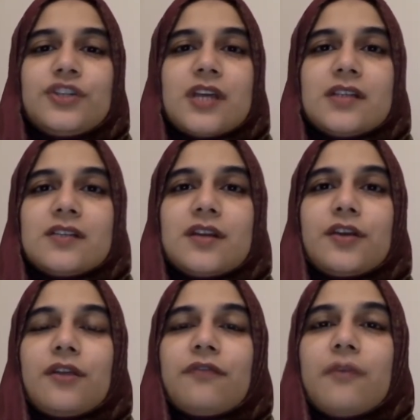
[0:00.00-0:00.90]
chances are
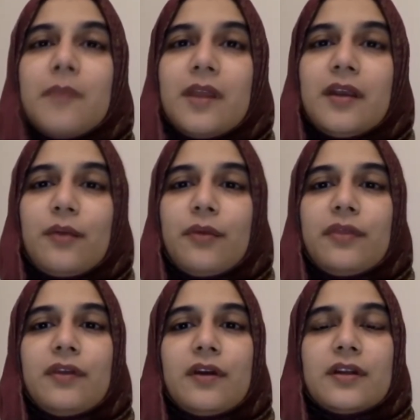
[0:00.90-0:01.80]
you're familiar
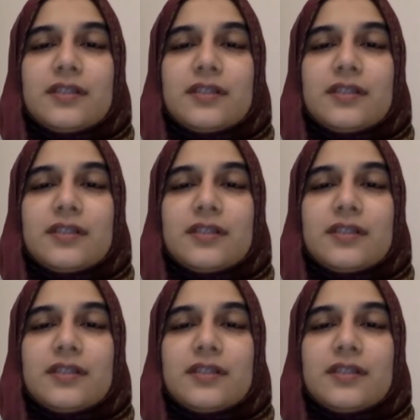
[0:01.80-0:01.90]
with the